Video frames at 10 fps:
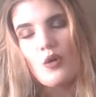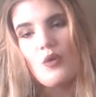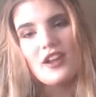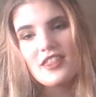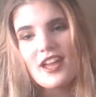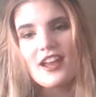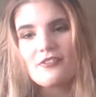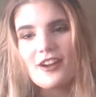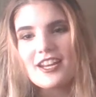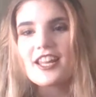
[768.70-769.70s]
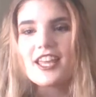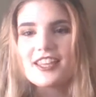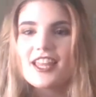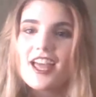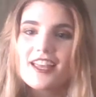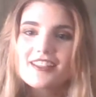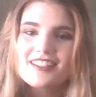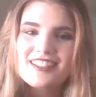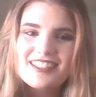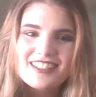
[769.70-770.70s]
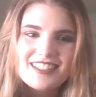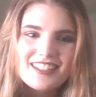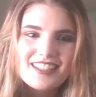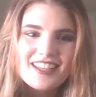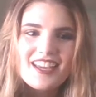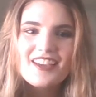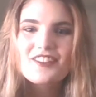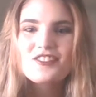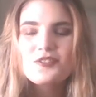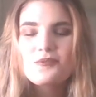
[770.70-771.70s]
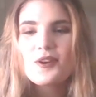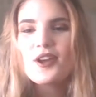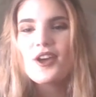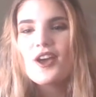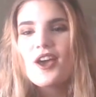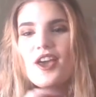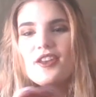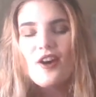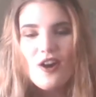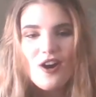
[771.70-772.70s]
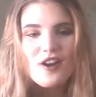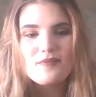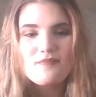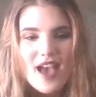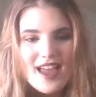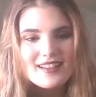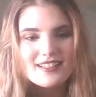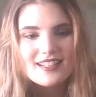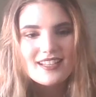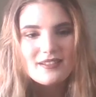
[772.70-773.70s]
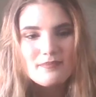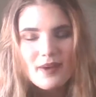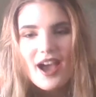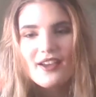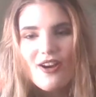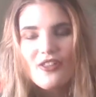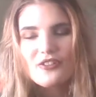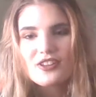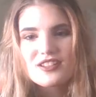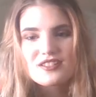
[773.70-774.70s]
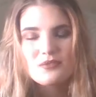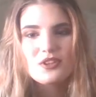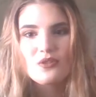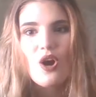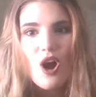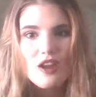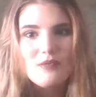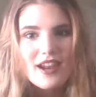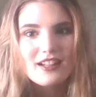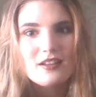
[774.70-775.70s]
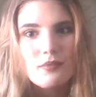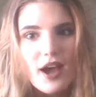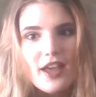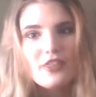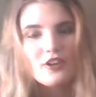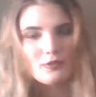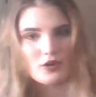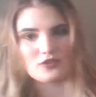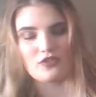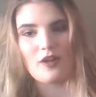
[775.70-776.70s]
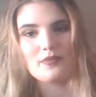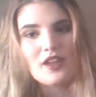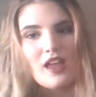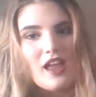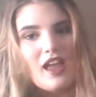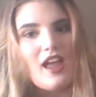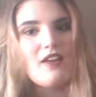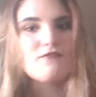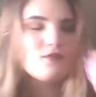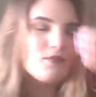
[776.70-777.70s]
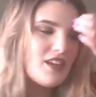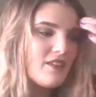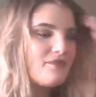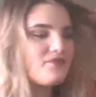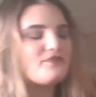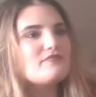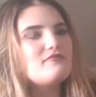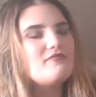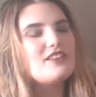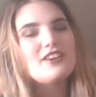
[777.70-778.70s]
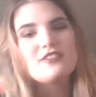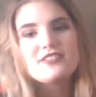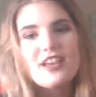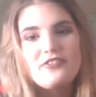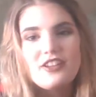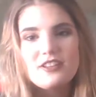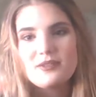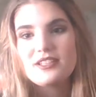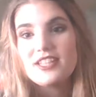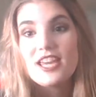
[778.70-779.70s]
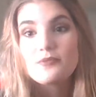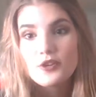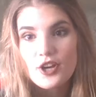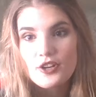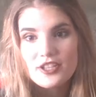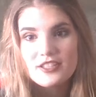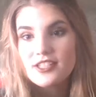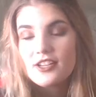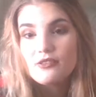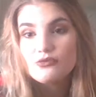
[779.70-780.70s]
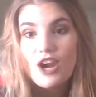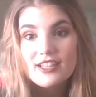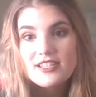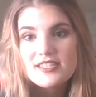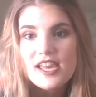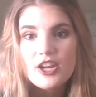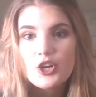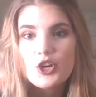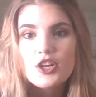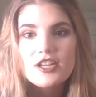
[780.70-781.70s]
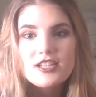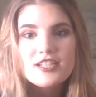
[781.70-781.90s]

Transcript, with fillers: why do they gotta write it like that? Couldn't you put an automatically by author, like somebody you would automatically buy their books from? And for me, that'll definitely be Liane Moriarty, Riley Sager,